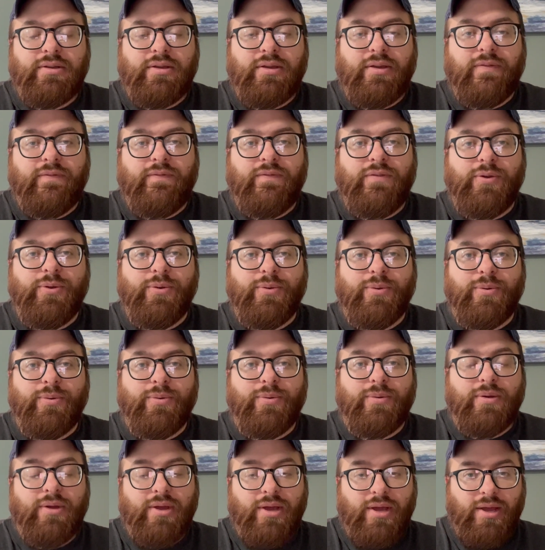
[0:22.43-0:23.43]
If
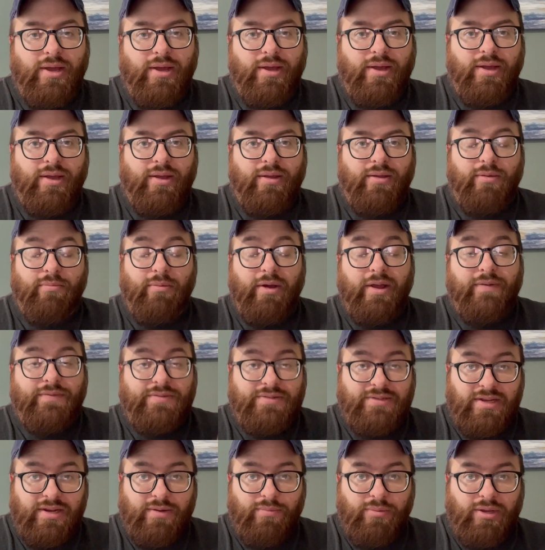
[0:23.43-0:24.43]
you might have
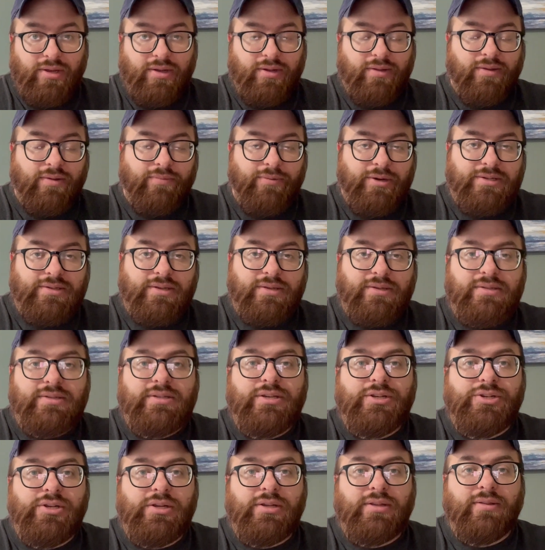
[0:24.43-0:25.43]
seen me on the recent
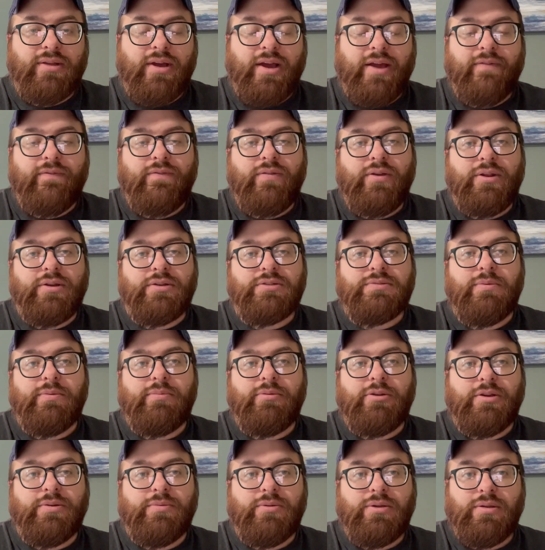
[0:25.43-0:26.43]
Cgn live videos we've
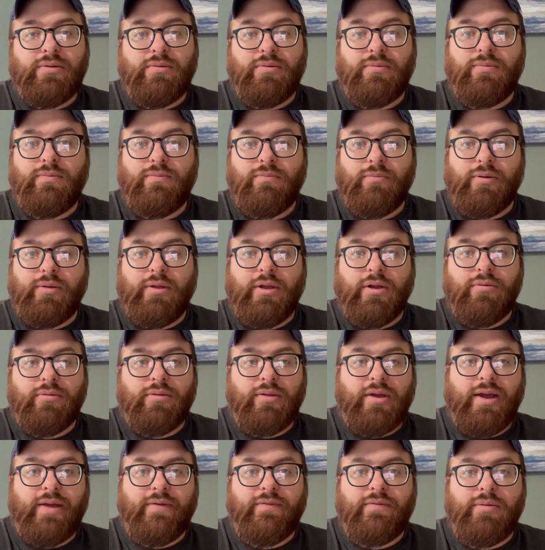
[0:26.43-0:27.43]
been doing. We're going
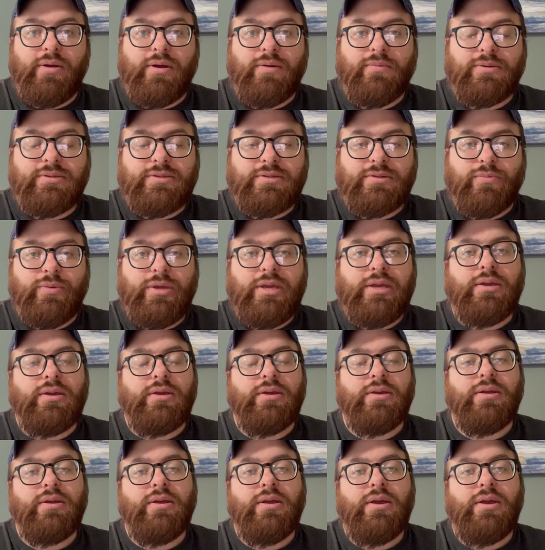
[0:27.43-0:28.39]
live about once a week